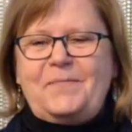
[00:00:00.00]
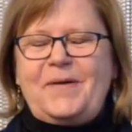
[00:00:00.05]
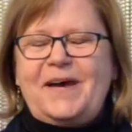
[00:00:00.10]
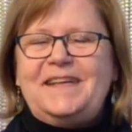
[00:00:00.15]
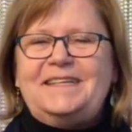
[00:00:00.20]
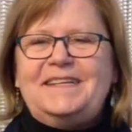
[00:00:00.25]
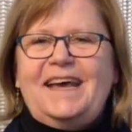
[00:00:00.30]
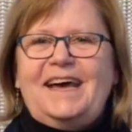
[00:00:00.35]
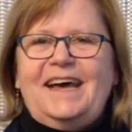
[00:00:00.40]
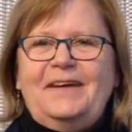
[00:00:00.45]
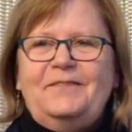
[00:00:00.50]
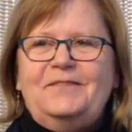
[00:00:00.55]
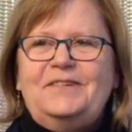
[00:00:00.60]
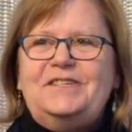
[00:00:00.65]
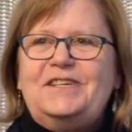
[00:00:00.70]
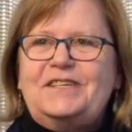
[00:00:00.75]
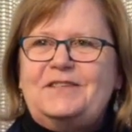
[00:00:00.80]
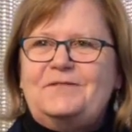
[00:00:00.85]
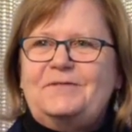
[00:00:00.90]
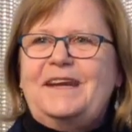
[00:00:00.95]
But I
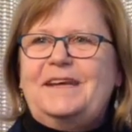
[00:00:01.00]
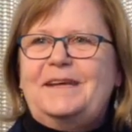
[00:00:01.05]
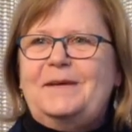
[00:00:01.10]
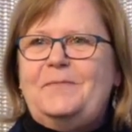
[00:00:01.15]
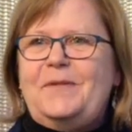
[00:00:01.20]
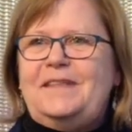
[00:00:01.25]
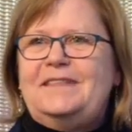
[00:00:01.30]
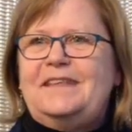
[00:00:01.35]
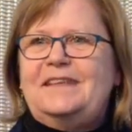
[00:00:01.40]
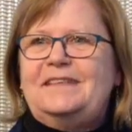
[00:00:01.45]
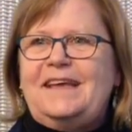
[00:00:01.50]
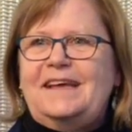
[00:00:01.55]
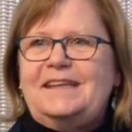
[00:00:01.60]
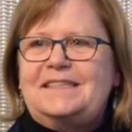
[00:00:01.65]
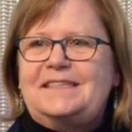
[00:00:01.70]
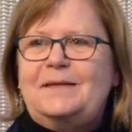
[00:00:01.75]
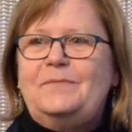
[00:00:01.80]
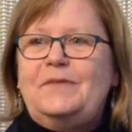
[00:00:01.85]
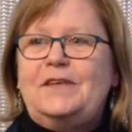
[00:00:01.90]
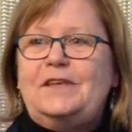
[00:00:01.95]
would just recommend that
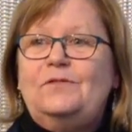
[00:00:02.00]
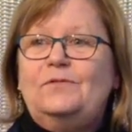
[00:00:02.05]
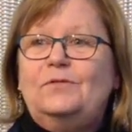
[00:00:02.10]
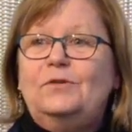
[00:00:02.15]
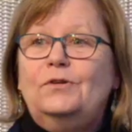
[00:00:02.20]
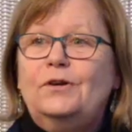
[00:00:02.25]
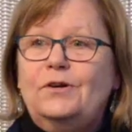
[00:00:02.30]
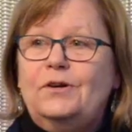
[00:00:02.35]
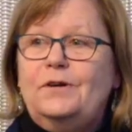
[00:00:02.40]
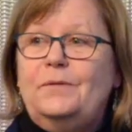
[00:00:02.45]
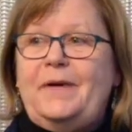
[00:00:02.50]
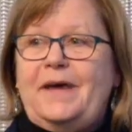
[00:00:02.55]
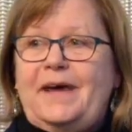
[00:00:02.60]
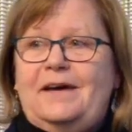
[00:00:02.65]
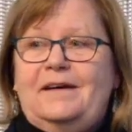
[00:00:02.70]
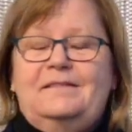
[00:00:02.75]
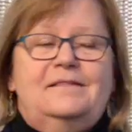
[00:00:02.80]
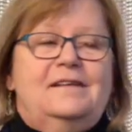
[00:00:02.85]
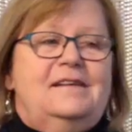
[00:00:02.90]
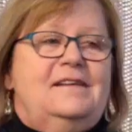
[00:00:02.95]
that's something you learn
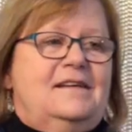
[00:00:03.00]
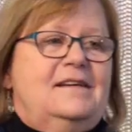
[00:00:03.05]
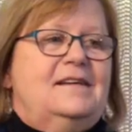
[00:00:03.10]
about